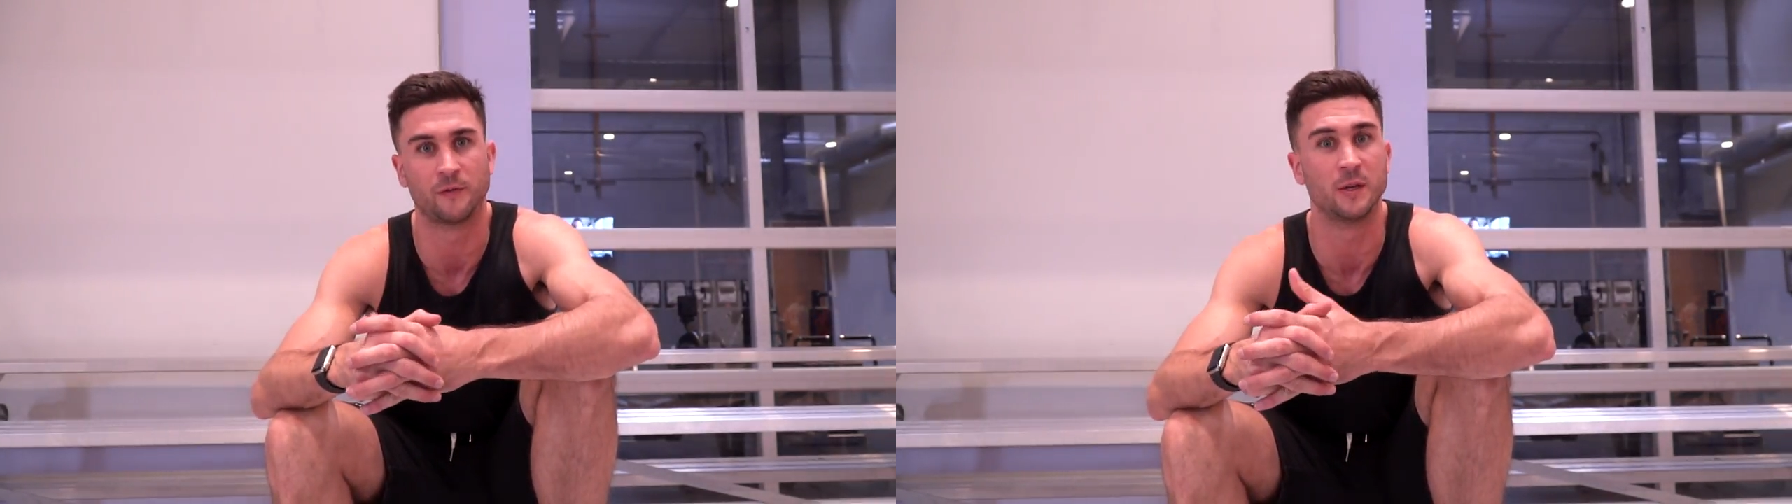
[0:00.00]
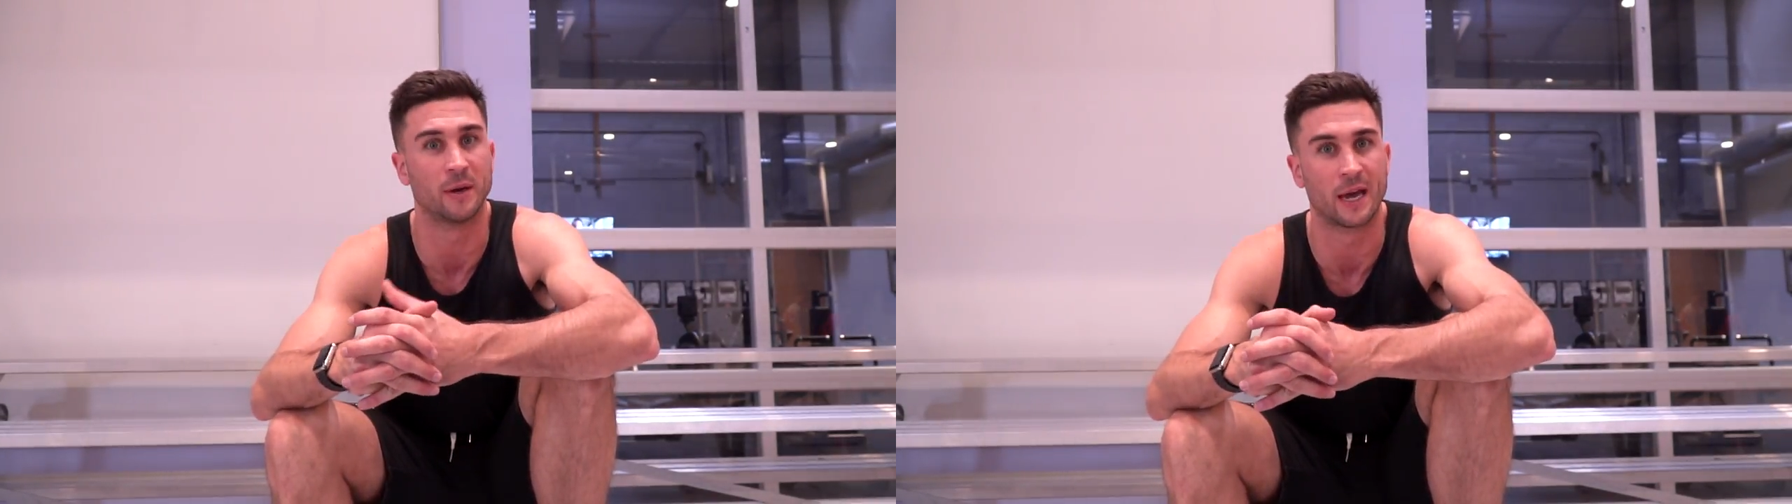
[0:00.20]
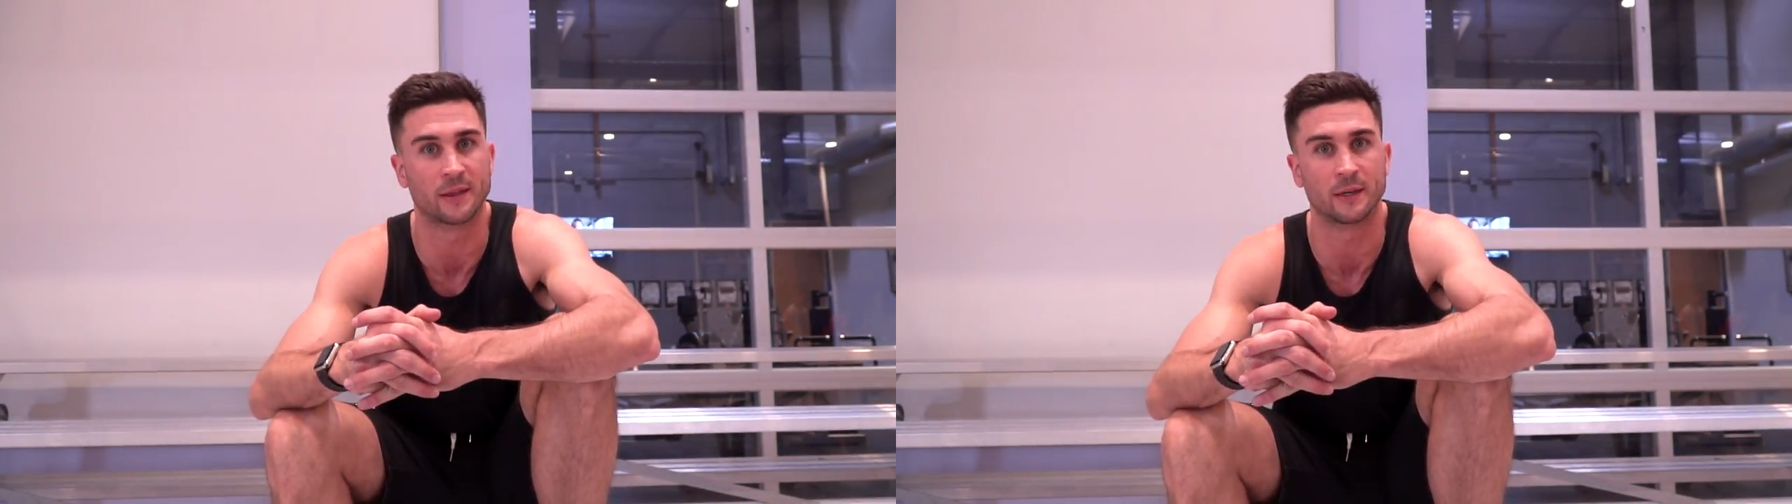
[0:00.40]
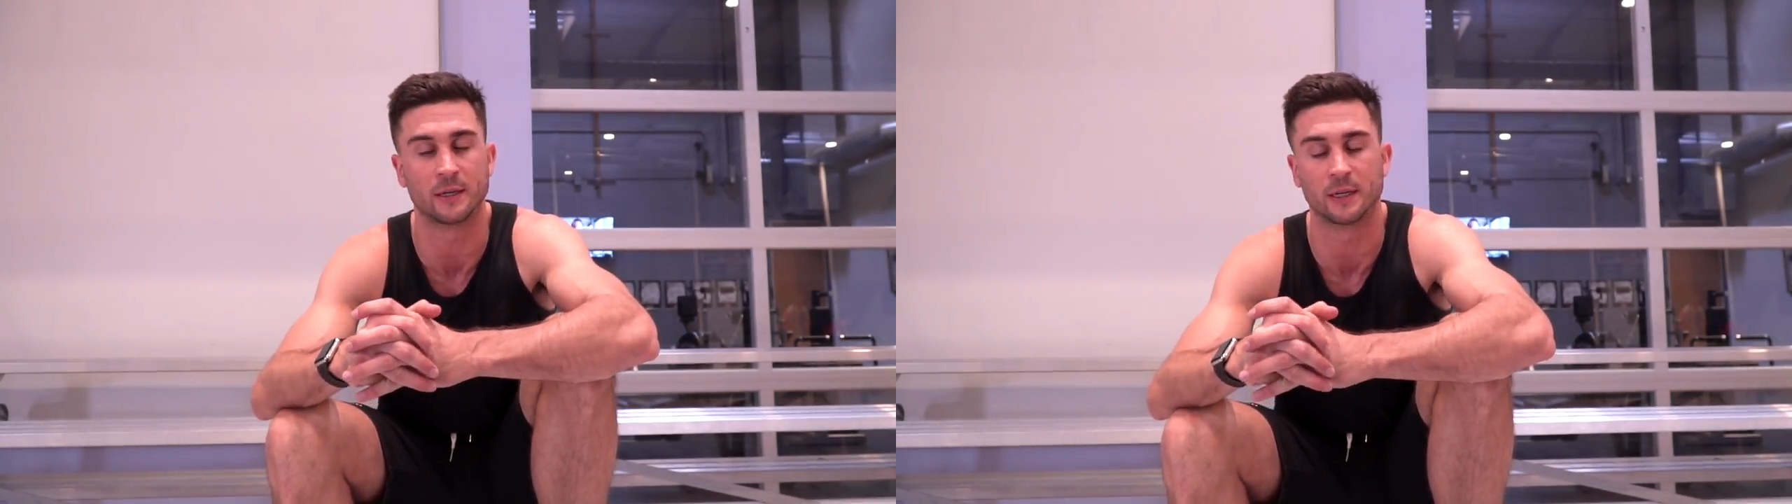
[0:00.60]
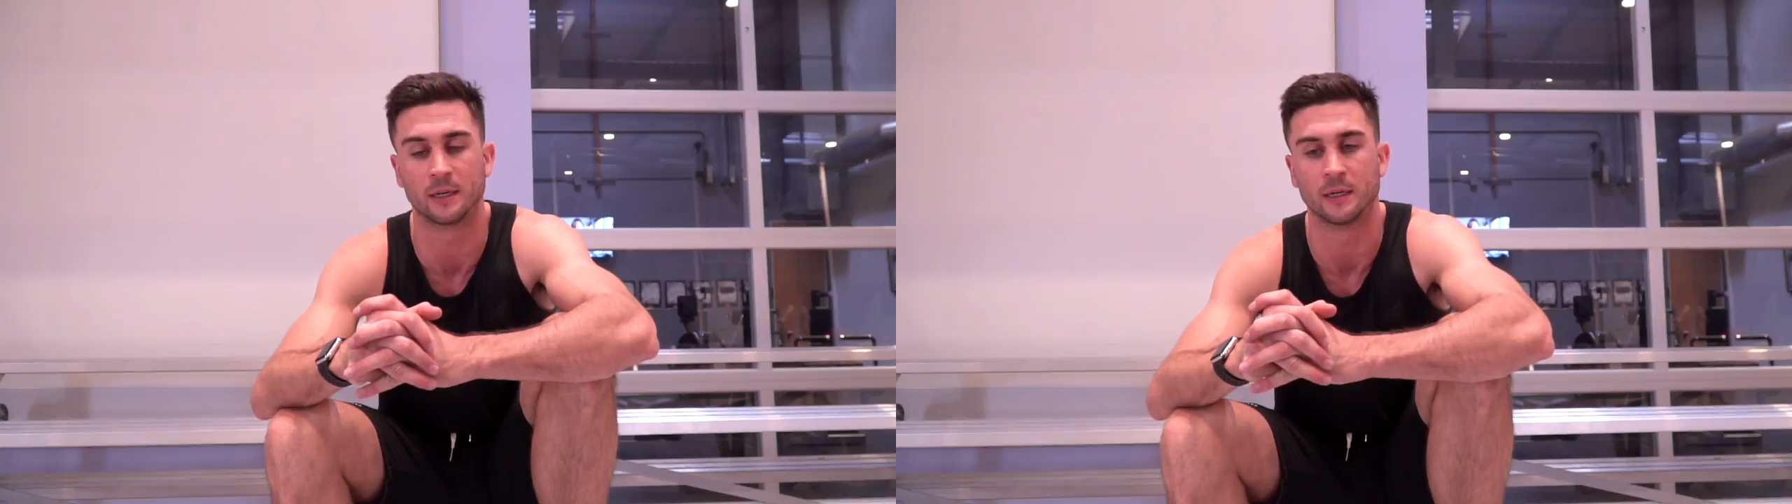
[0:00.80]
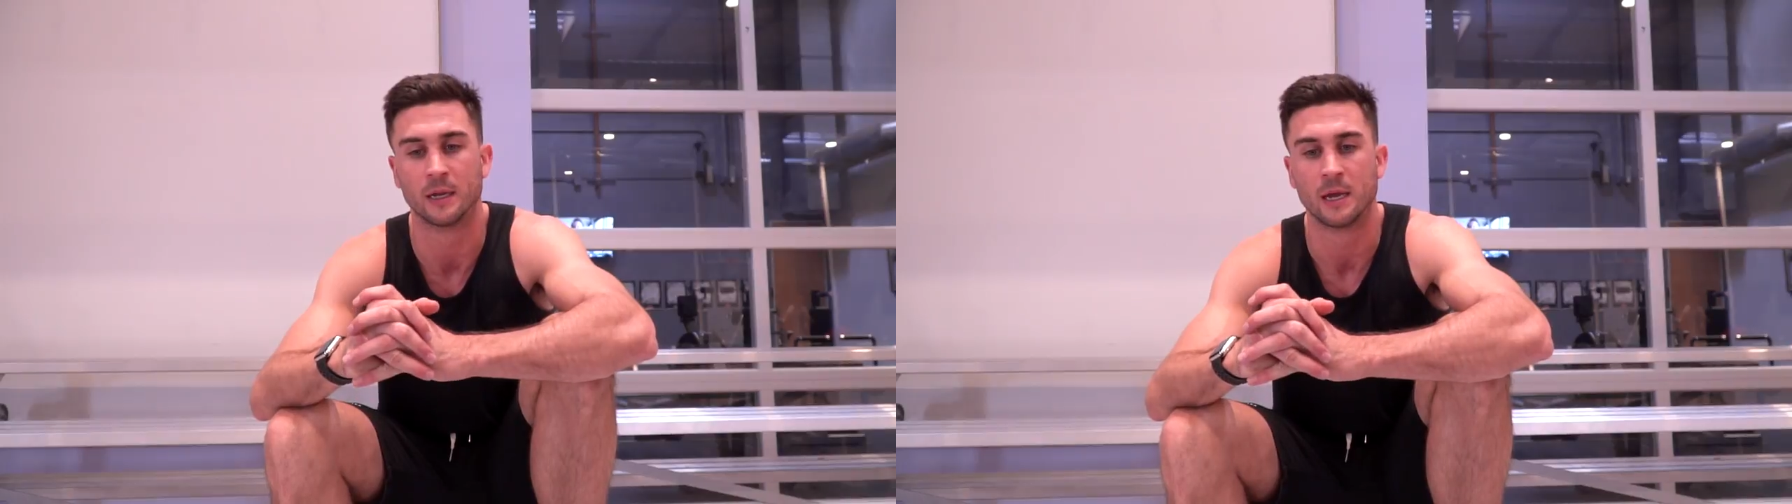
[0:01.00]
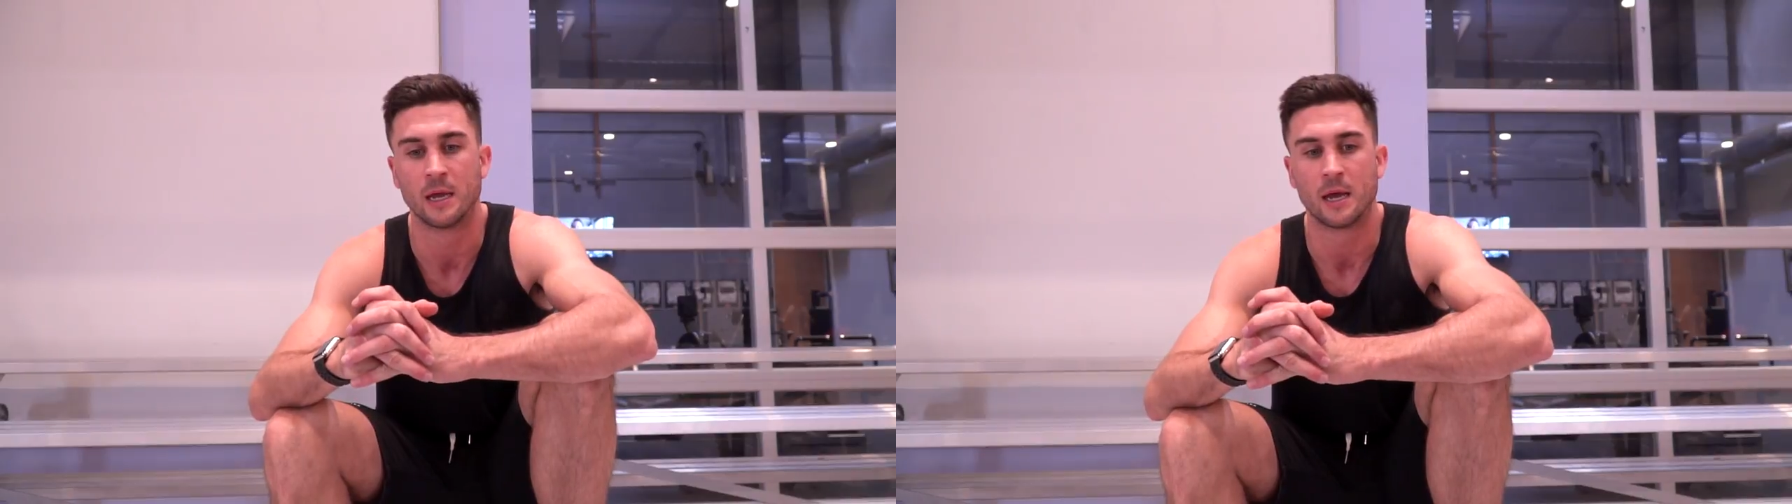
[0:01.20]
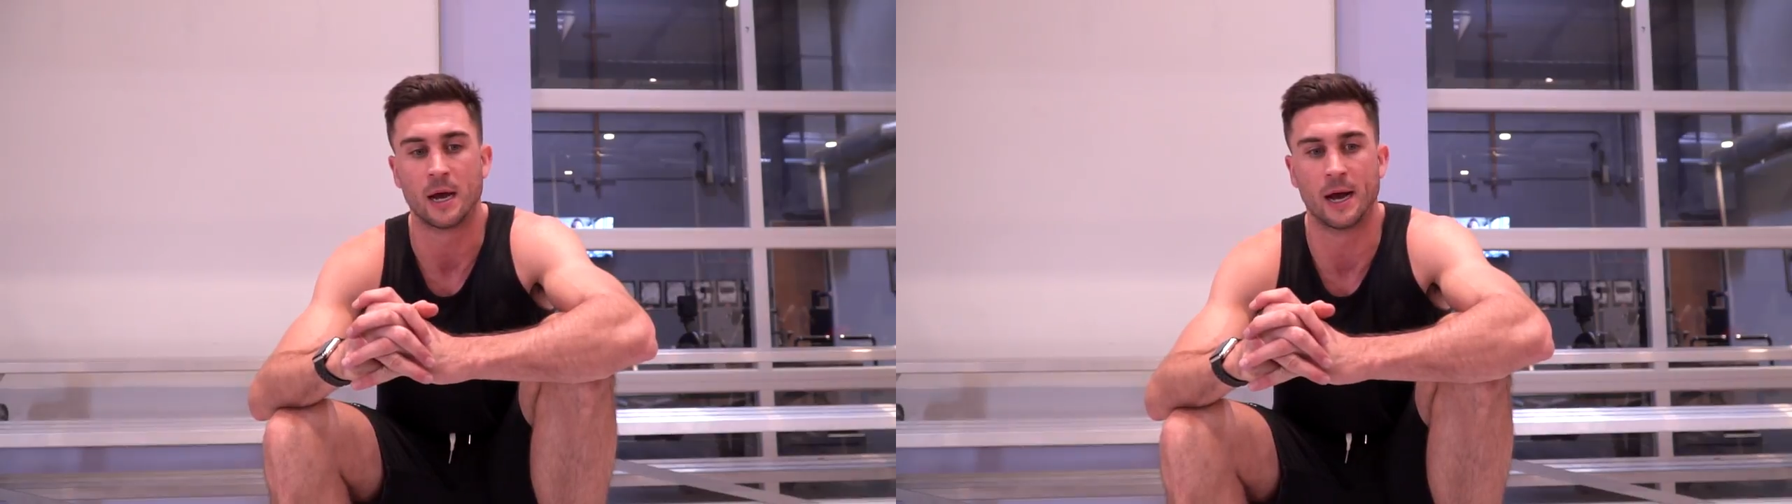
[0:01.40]
FIBA
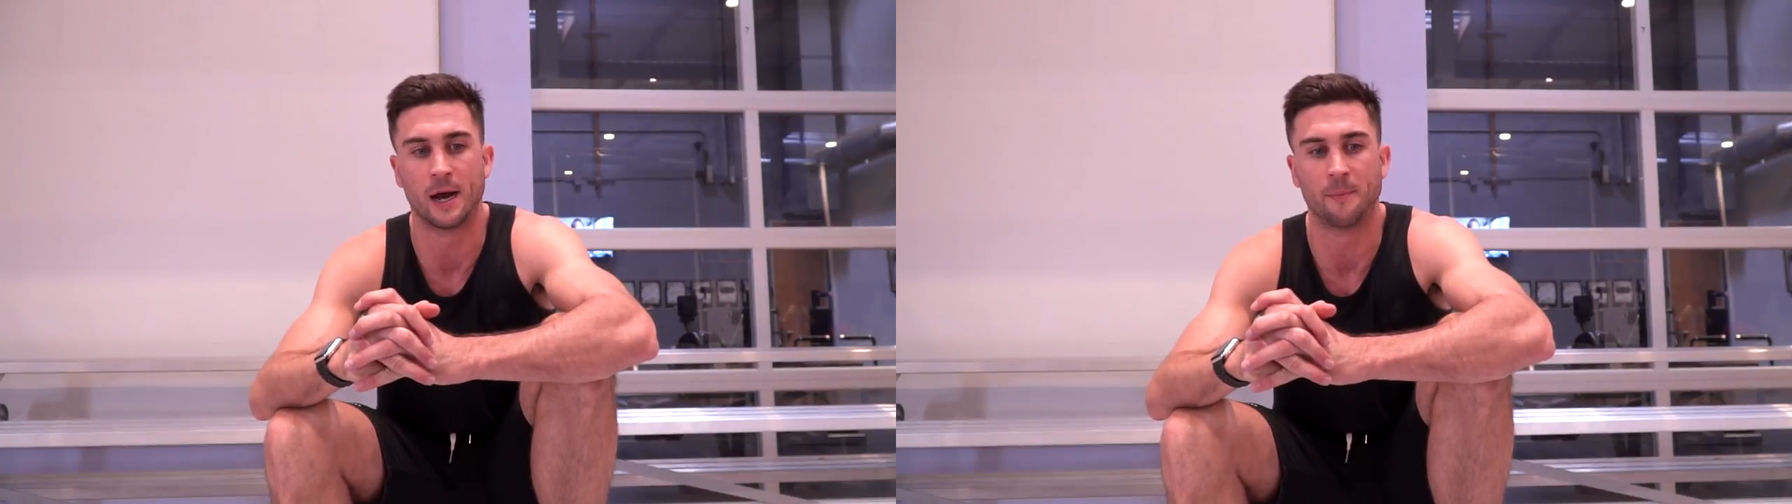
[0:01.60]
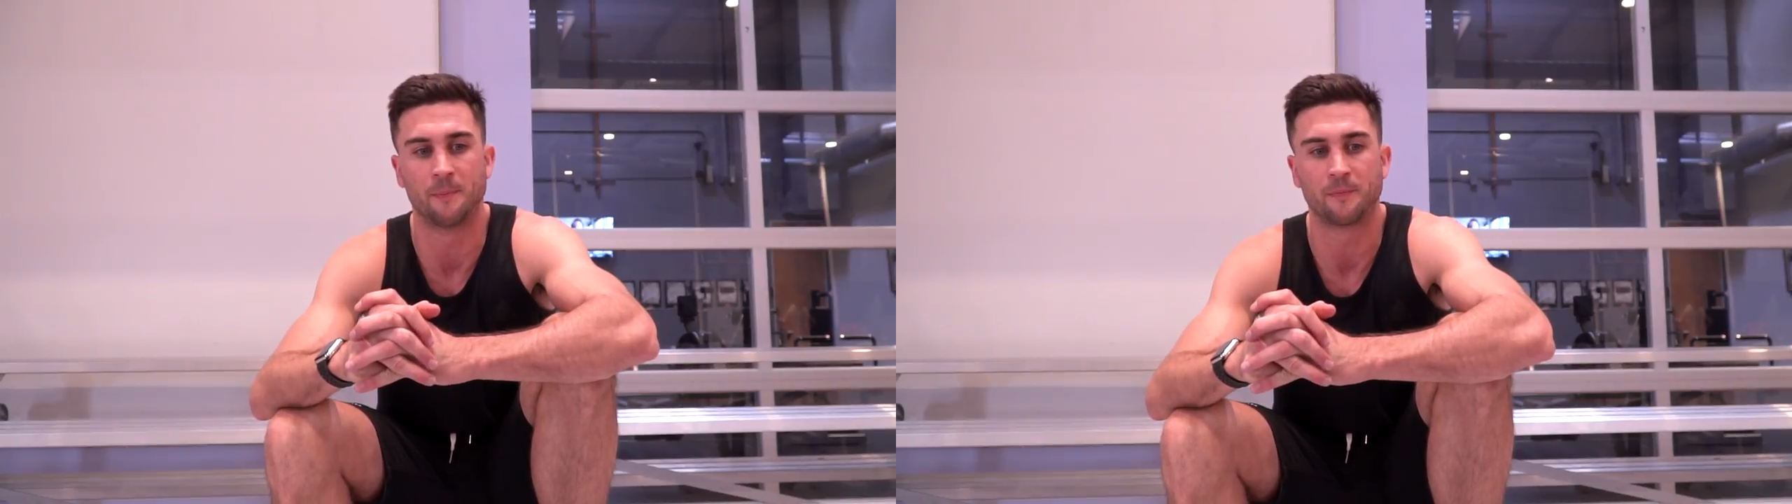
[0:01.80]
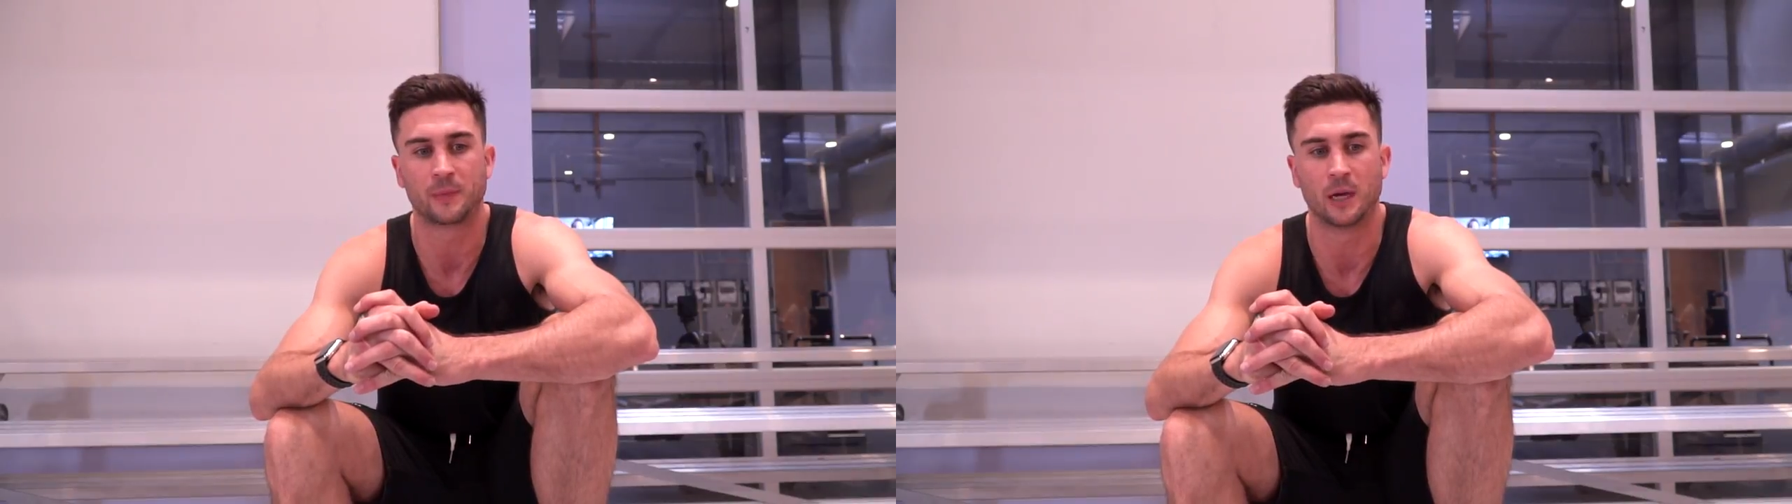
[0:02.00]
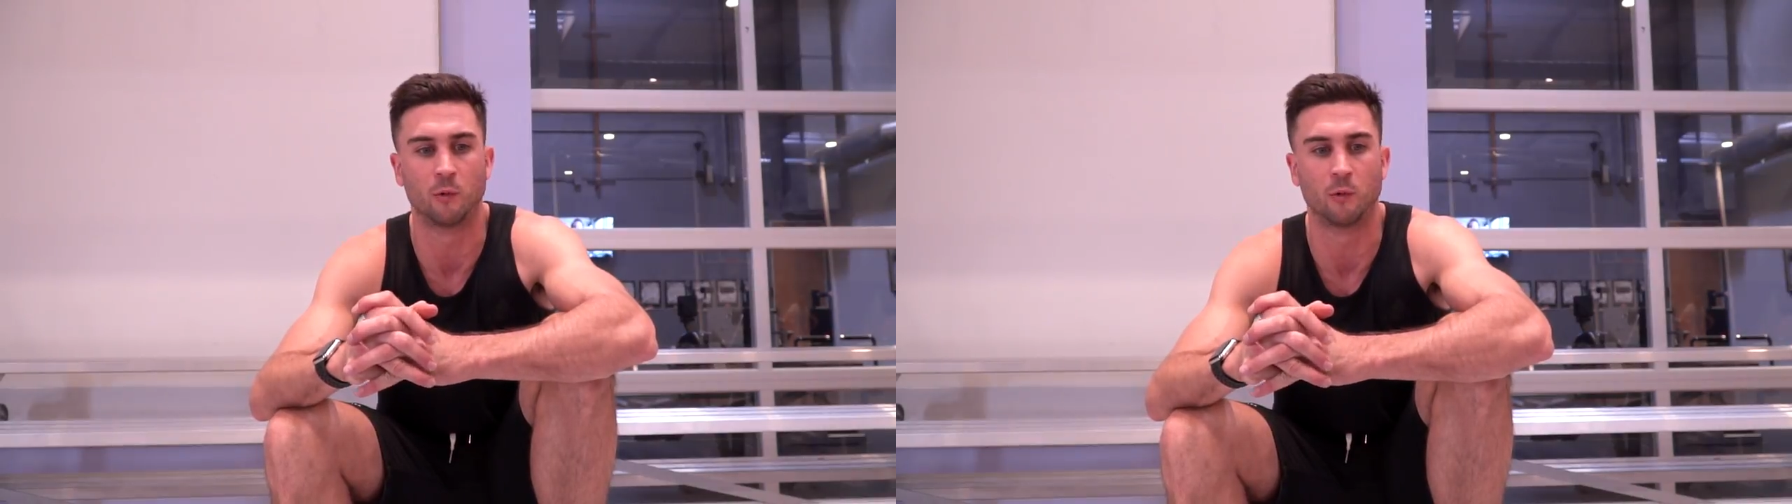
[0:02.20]
athlete.